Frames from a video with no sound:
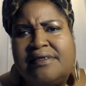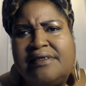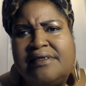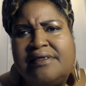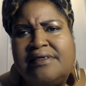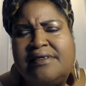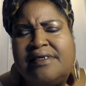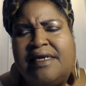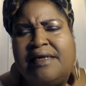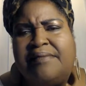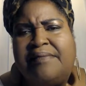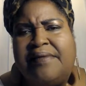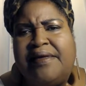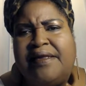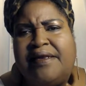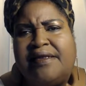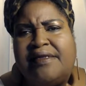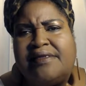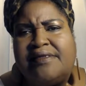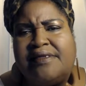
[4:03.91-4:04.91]
10
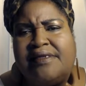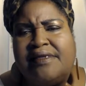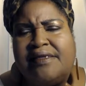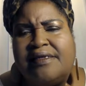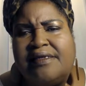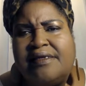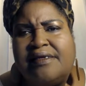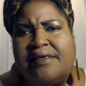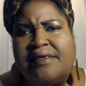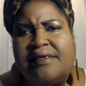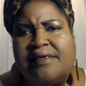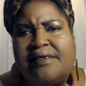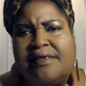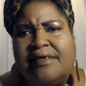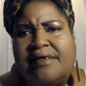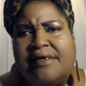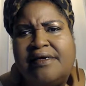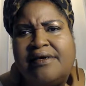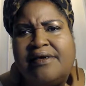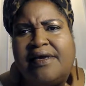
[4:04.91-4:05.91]
minutes.
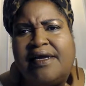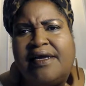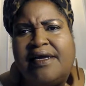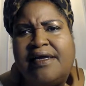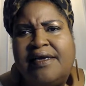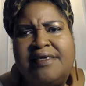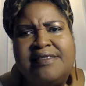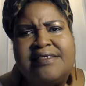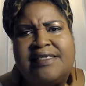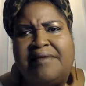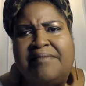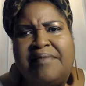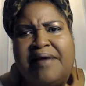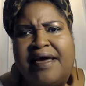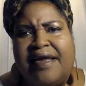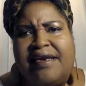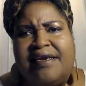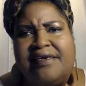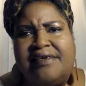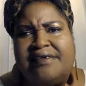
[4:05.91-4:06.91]
Okay, somebody
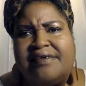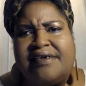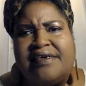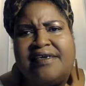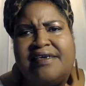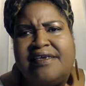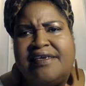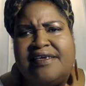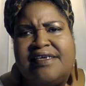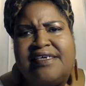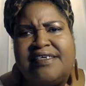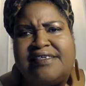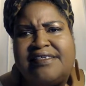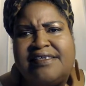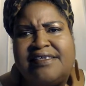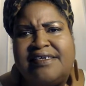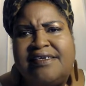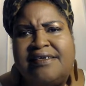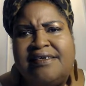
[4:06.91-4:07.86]
looking and listening.